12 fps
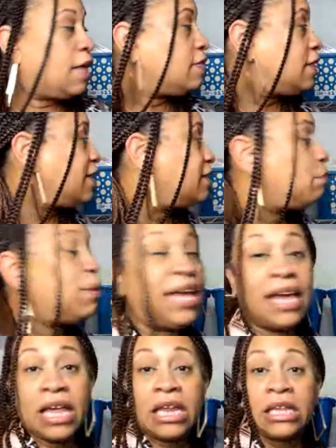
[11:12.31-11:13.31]
these
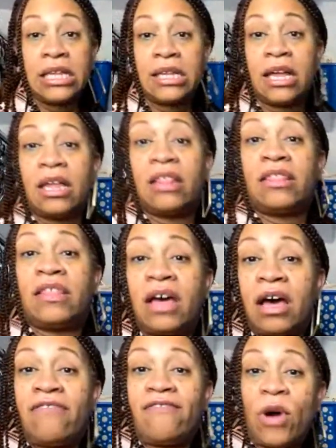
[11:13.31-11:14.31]
bins,
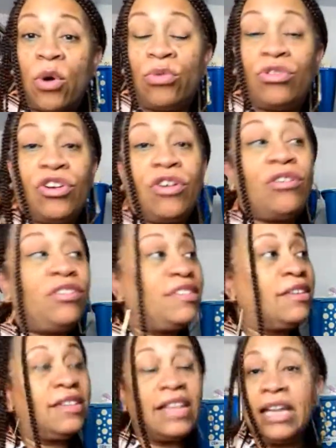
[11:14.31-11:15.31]
the
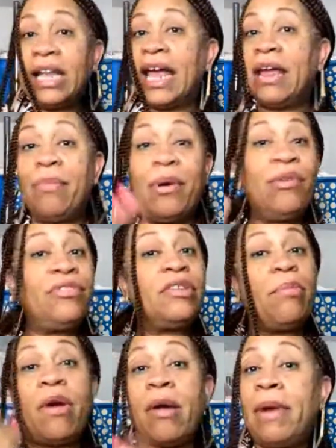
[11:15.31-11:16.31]
folders, the labels, the
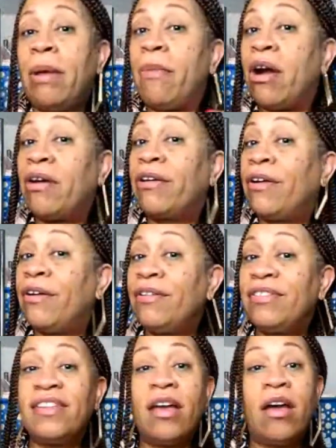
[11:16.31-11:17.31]
permanent markers,